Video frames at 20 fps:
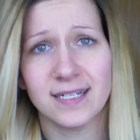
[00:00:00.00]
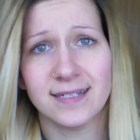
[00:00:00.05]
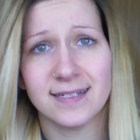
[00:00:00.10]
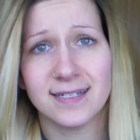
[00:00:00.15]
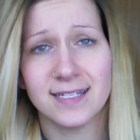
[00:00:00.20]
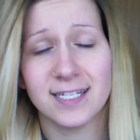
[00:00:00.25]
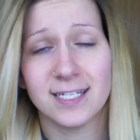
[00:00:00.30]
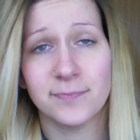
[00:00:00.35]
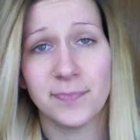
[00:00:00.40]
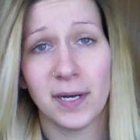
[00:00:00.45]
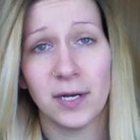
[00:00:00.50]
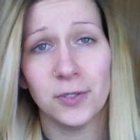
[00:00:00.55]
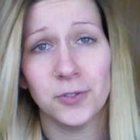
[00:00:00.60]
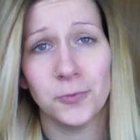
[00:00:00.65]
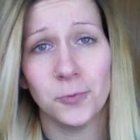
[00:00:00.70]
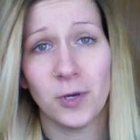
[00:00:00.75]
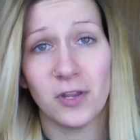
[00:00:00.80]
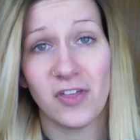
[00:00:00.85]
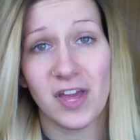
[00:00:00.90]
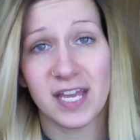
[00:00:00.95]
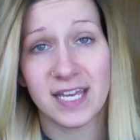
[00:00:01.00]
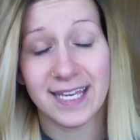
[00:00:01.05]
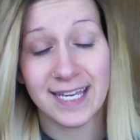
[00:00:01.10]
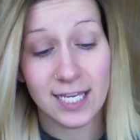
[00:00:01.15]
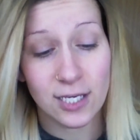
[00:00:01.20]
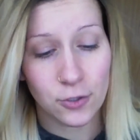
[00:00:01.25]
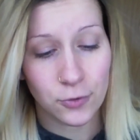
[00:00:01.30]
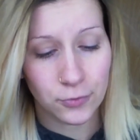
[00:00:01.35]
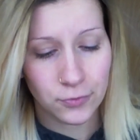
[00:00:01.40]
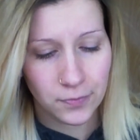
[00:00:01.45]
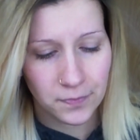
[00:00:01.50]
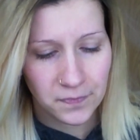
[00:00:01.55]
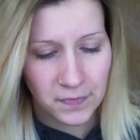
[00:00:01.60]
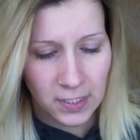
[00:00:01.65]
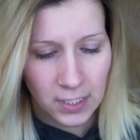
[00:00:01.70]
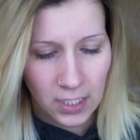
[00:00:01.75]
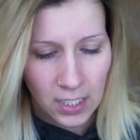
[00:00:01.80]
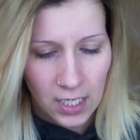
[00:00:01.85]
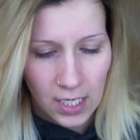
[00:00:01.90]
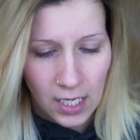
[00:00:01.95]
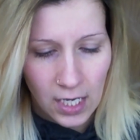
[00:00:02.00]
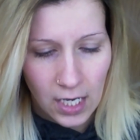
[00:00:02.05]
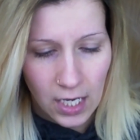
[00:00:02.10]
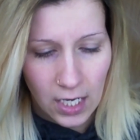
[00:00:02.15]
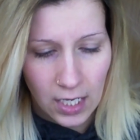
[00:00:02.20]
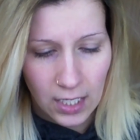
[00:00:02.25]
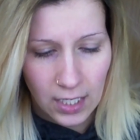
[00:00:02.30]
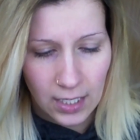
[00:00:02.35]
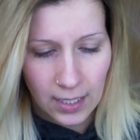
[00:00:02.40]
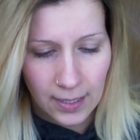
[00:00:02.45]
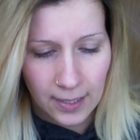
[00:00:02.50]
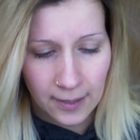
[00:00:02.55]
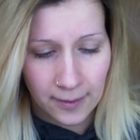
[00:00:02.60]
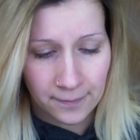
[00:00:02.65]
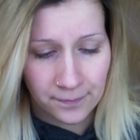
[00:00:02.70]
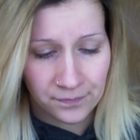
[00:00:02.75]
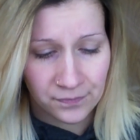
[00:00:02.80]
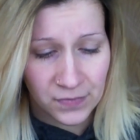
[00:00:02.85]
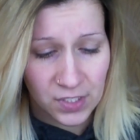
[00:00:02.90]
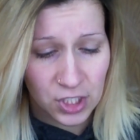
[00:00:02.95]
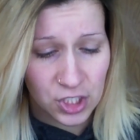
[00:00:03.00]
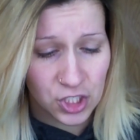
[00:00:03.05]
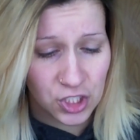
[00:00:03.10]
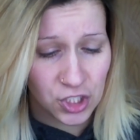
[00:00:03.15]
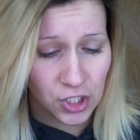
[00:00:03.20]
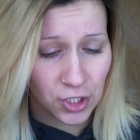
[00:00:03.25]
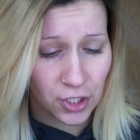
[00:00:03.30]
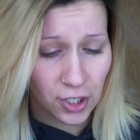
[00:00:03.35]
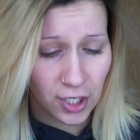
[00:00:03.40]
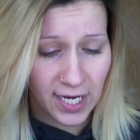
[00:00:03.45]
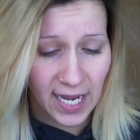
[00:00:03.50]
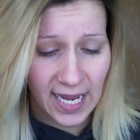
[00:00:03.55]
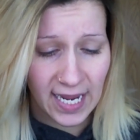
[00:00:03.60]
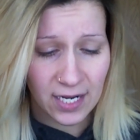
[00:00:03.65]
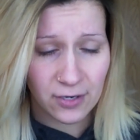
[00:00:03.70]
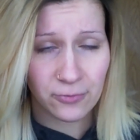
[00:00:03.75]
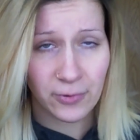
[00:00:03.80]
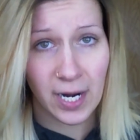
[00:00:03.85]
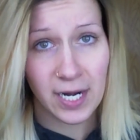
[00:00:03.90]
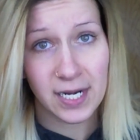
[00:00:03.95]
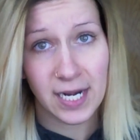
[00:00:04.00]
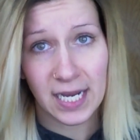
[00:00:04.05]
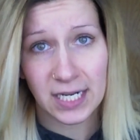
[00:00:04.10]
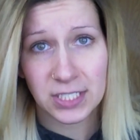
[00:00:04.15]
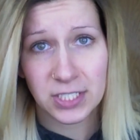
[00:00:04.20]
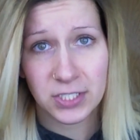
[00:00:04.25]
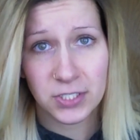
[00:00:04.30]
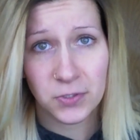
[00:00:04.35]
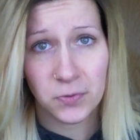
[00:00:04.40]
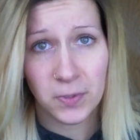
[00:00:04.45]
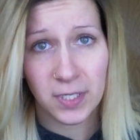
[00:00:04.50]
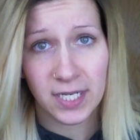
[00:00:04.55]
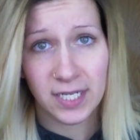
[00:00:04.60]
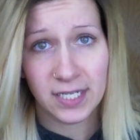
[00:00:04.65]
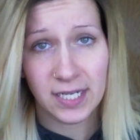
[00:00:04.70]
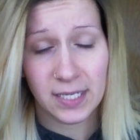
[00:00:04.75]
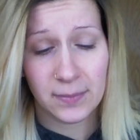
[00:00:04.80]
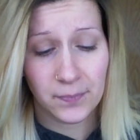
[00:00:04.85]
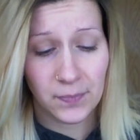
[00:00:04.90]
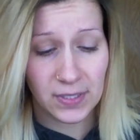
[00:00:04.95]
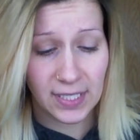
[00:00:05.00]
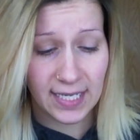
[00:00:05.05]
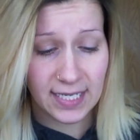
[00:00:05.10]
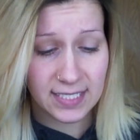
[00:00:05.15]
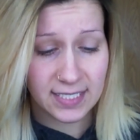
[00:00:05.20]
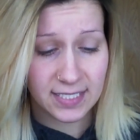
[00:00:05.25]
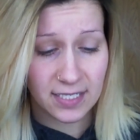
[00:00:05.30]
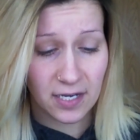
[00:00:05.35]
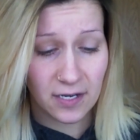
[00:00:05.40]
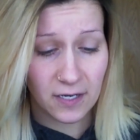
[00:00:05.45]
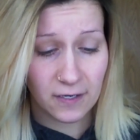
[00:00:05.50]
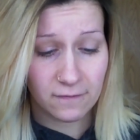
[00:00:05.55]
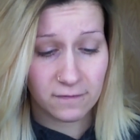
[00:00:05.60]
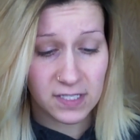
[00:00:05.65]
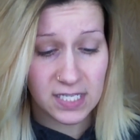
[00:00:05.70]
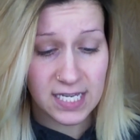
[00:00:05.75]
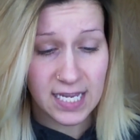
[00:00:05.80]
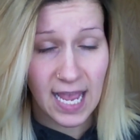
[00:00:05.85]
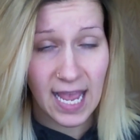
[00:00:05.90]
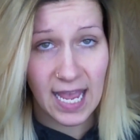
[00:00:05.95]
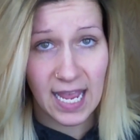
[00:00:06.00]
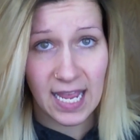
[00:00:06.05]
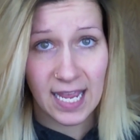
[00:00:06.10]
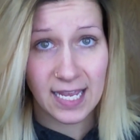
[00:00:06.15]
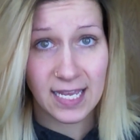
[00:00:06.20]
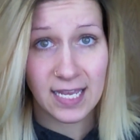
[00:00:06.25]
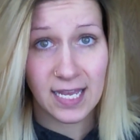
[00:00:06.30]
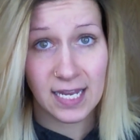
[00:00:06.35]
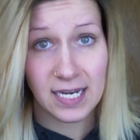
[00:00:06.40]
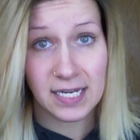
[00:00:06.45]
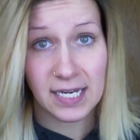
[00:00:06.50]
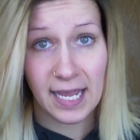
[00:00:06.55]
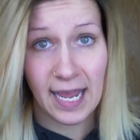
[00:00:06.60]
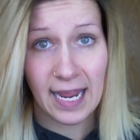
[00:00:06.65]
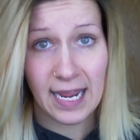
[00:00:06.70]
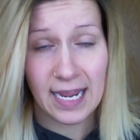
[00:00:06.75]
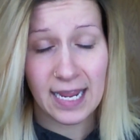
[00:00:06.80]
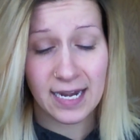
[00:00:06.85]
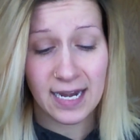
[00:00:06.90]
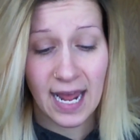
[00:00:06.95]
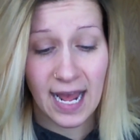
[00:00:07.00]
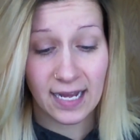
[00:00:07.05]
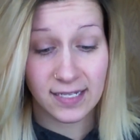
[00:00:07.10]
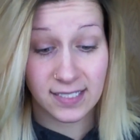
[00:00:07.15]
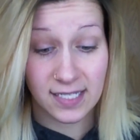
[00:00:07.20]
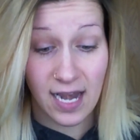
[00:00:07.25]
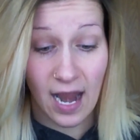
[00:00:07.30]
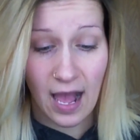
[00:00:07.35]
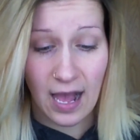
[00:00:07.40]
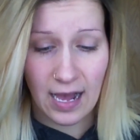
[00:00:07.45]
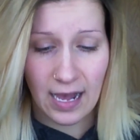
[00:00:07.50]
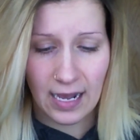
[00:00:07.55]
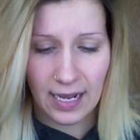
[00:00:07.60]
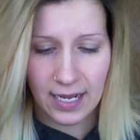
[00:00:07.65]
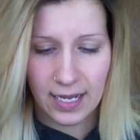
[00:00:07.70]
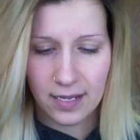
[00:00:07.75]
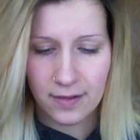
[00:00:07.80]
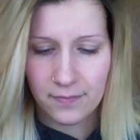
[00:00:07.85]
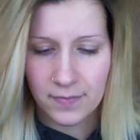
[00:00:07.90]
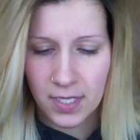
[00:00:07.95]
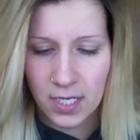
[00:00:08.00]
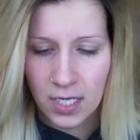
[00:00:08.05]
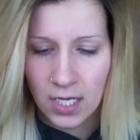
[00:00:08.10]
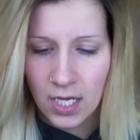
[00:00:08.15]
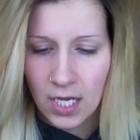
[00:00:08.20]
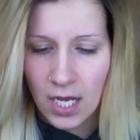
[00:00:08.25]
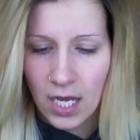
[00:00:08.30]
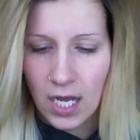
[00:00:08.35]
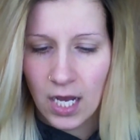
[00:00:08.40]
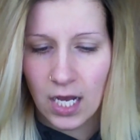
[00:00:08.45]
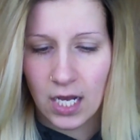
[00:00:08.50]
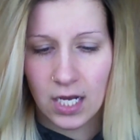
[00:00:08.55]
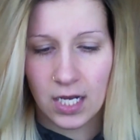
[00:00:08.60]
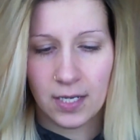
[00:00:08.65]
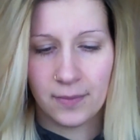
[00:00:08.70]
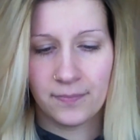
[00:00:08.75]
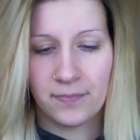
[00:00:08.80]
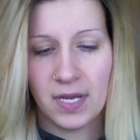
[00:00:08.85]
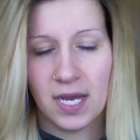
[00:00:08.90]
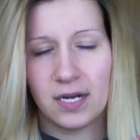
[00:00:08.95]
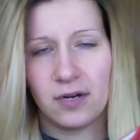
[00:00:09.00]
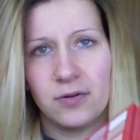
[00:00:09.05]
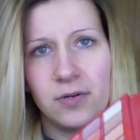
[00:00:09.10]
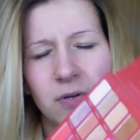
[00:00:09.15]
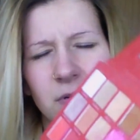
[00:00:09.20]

is spelt with a Q. Sugar cane right next to it, in place of the A in cane, has an I. I don't